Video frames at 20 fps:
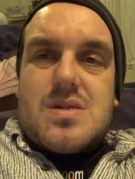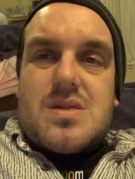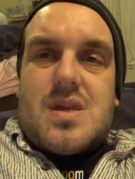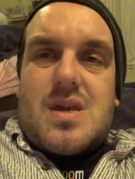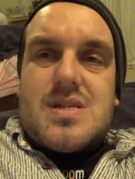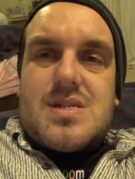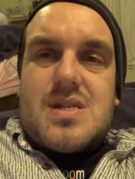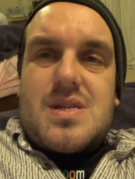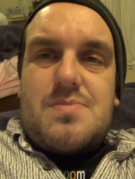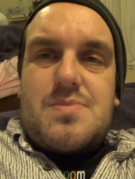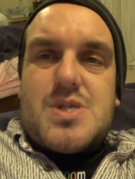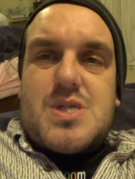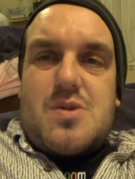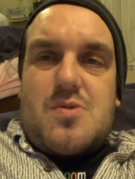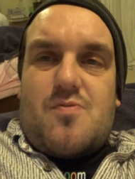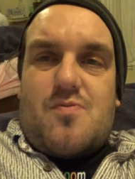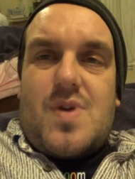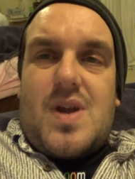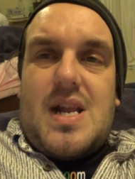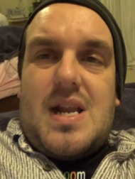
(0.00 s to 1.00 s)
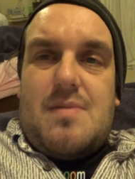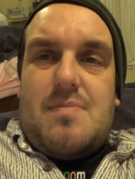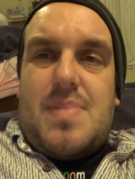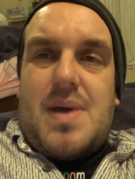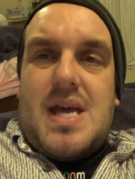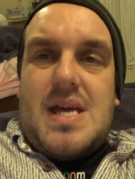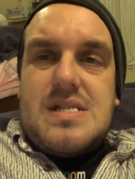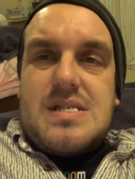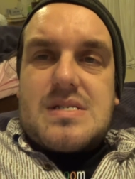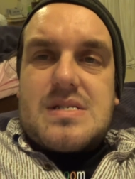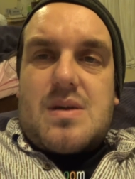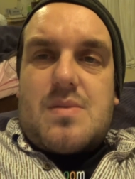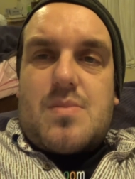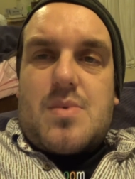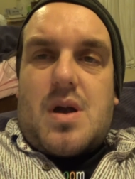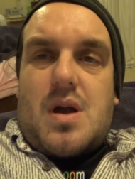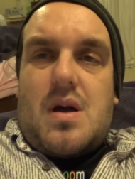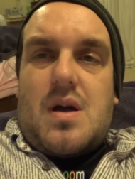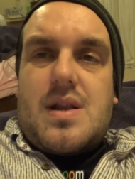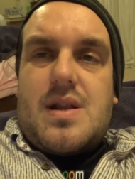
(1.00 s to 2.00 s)
There seems to really be some
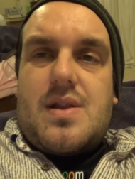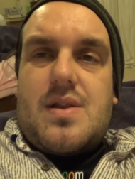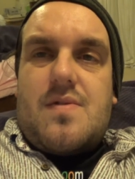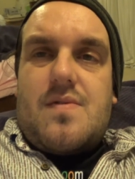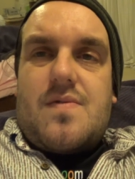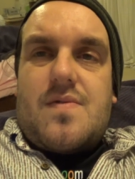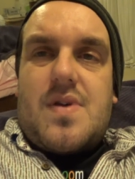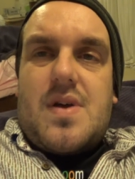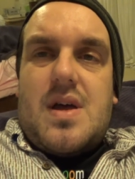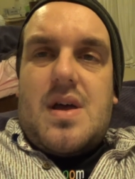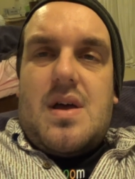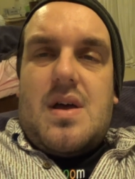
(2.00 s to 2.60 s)
kind of